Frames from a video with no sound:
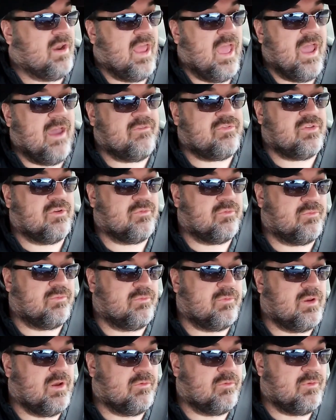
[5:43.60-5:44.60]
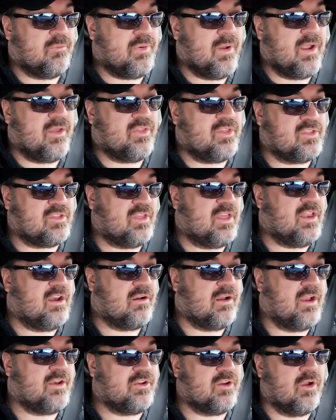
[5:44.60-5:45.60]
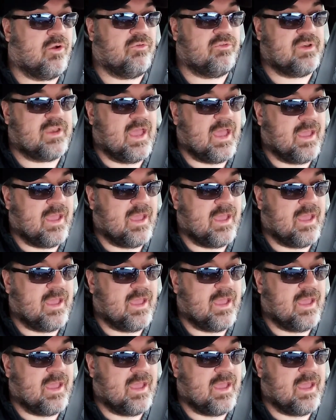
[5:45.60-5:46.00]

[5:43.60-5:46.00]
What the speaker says: want to have to, repair this later on your own